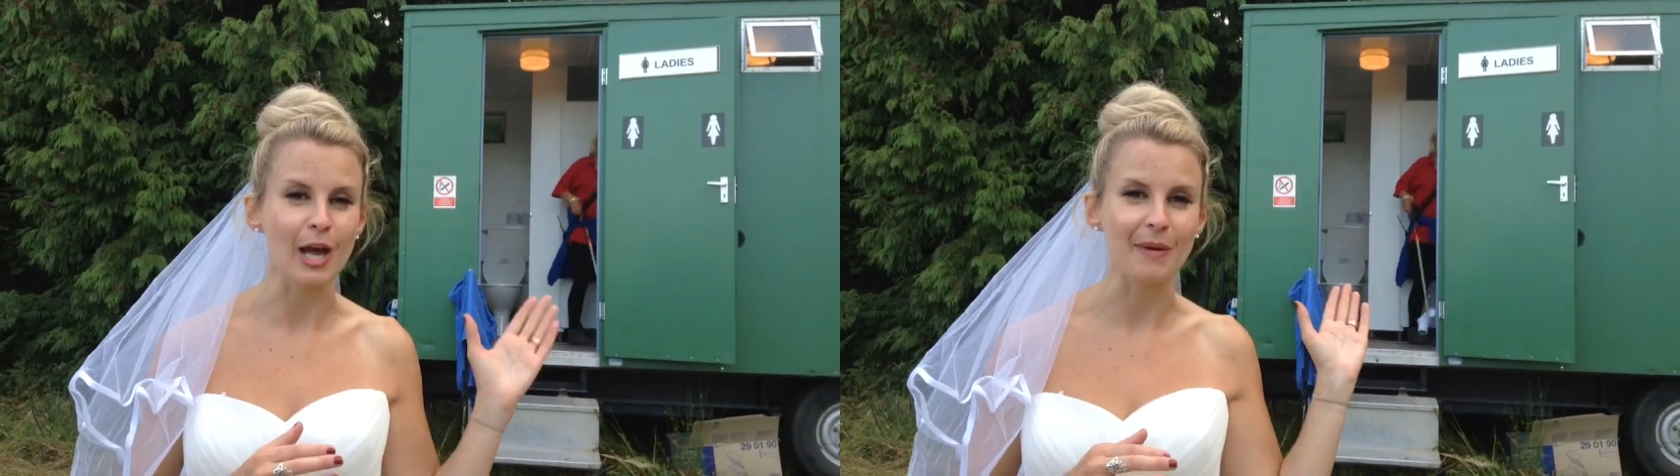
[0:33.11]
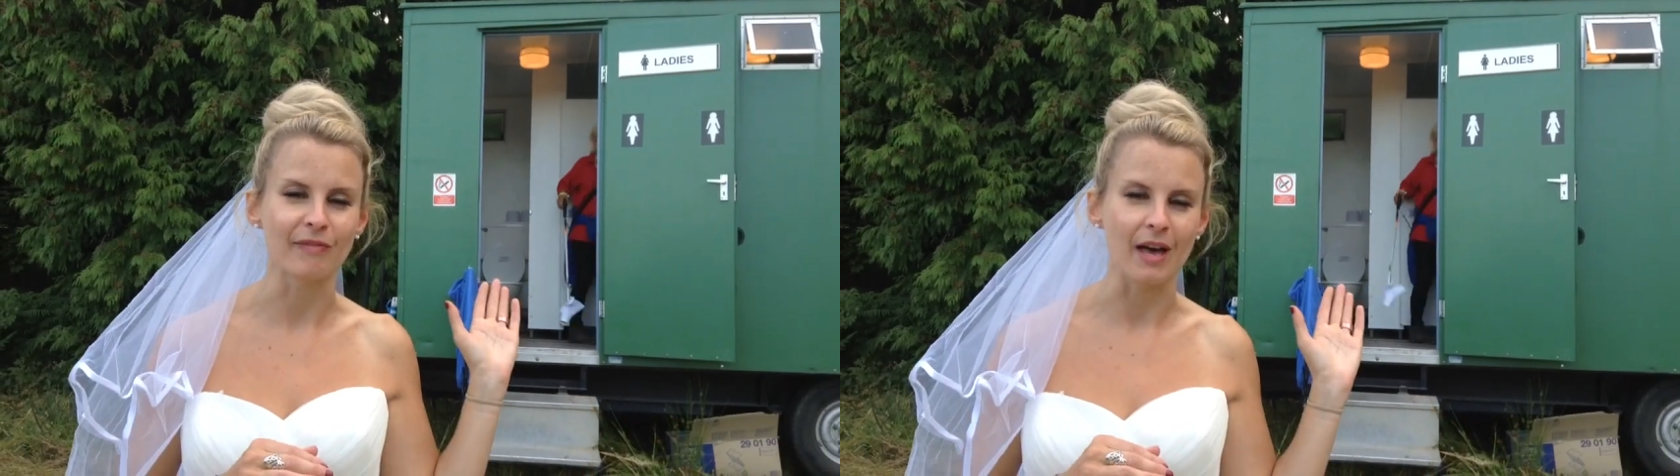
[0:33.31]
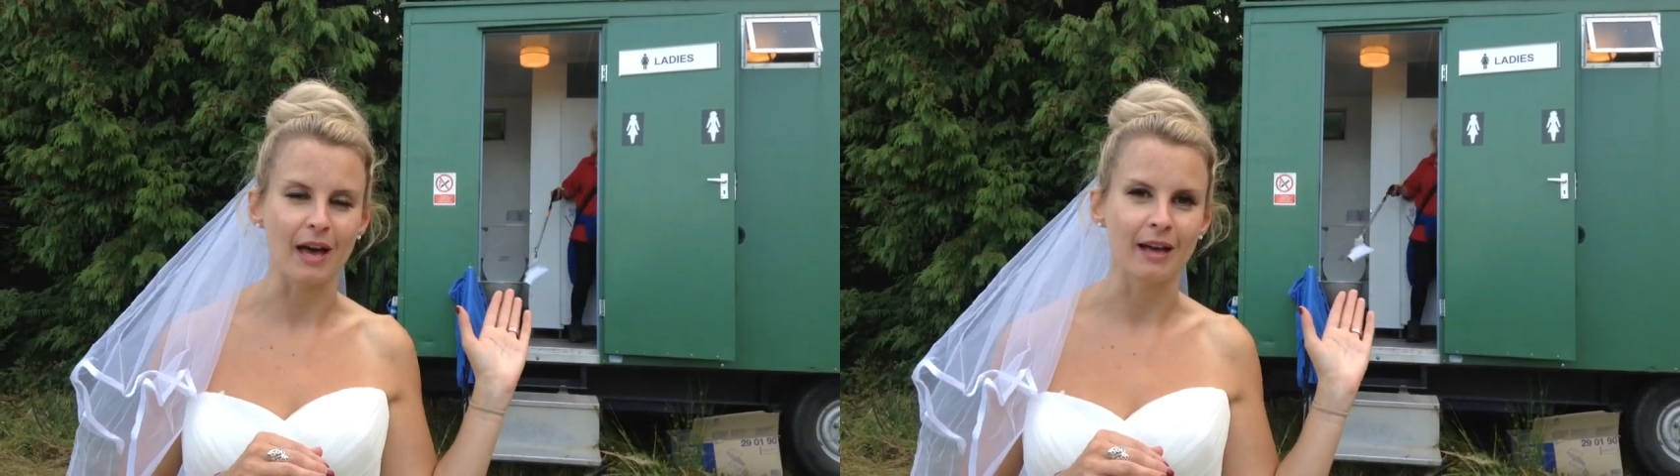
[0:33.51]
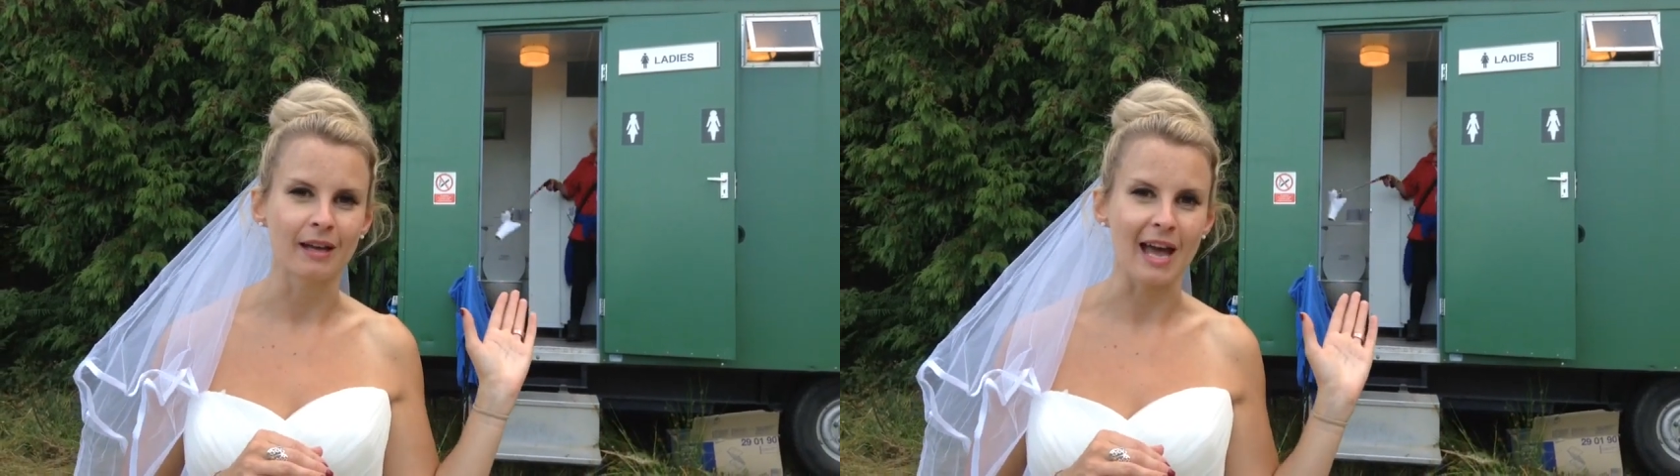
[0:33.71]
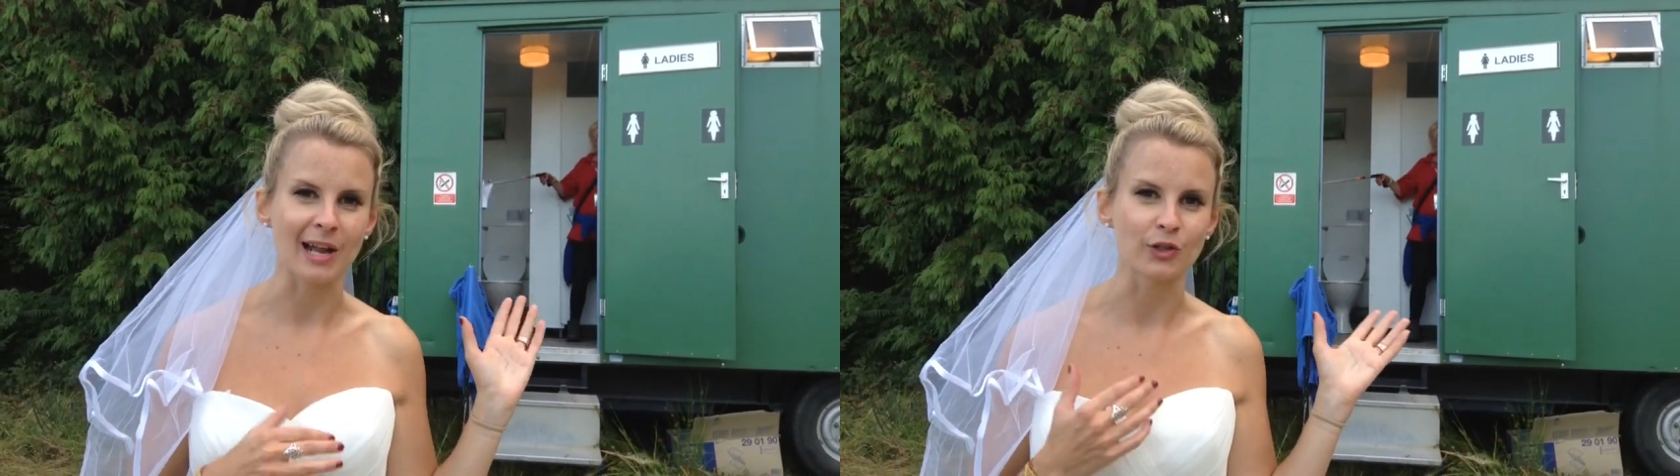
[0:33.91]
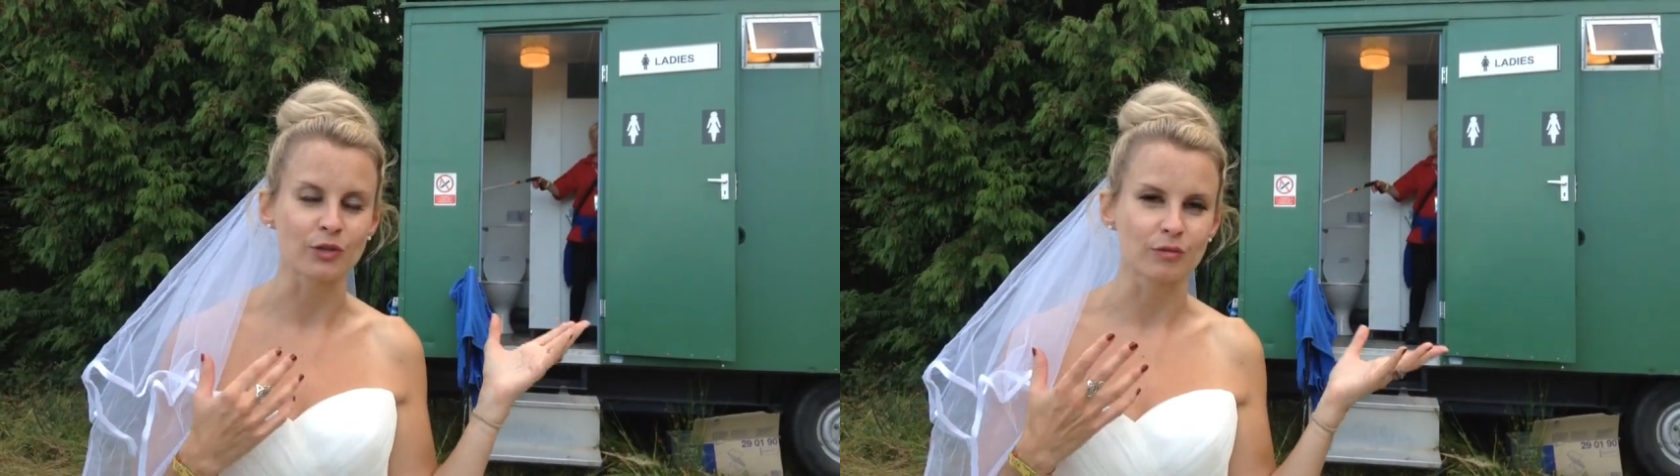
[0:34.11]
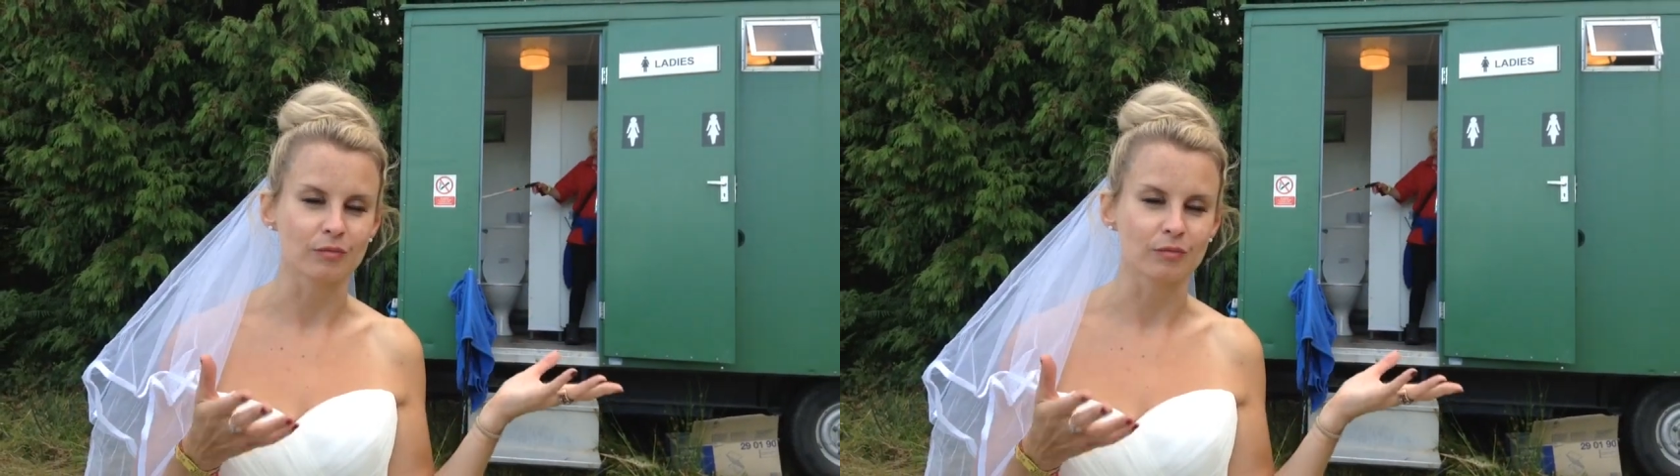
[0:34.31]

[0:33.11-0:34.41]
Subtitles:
go in there and,